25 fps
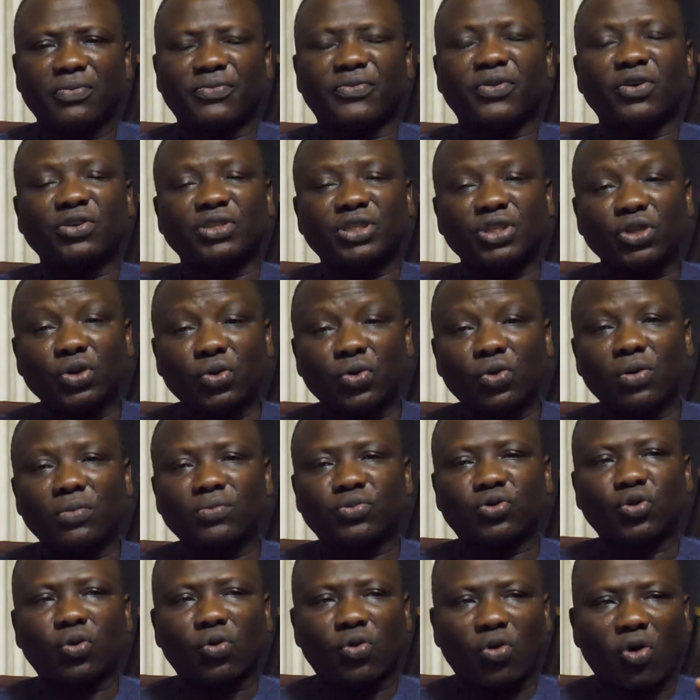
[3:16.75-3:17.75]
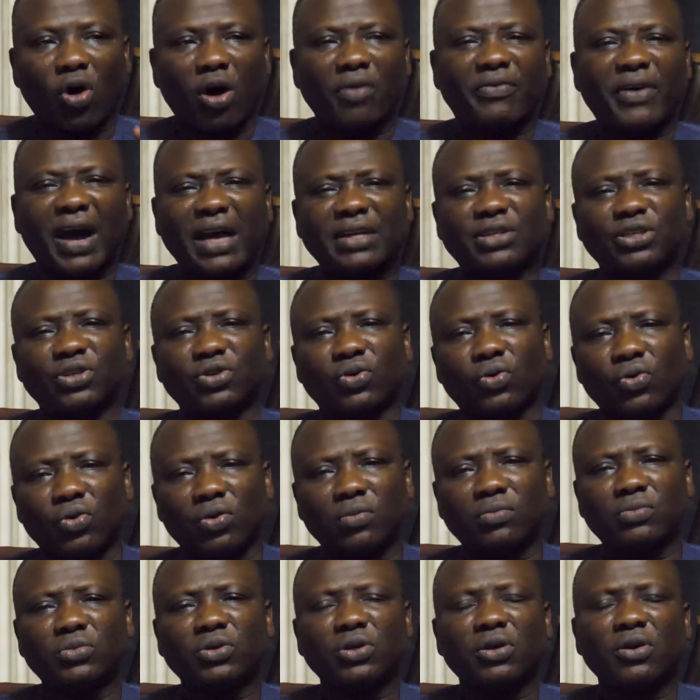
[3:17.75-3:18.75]
for the home, to cover the
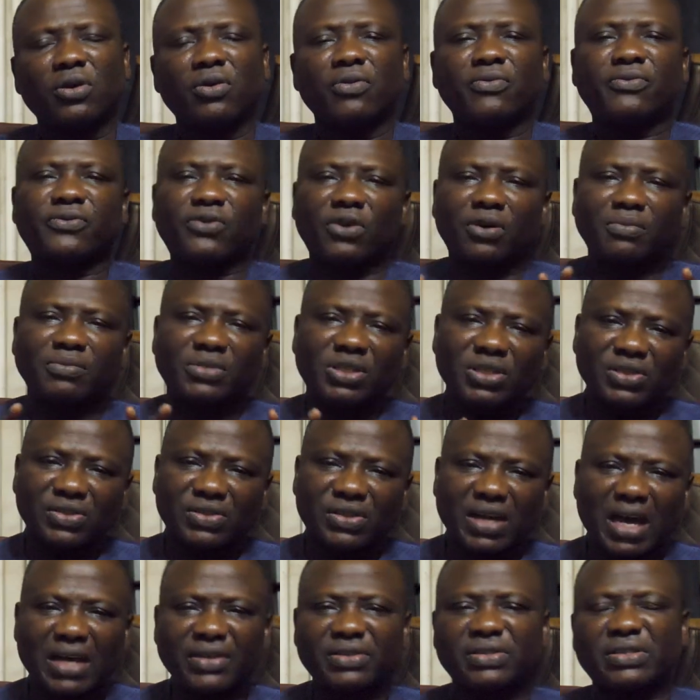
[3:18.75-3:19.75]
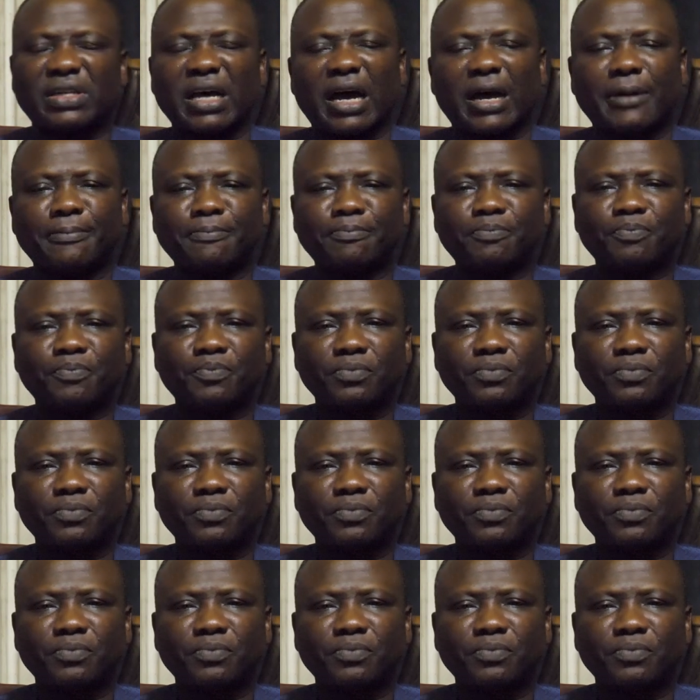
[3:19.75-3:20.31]
home from disaster.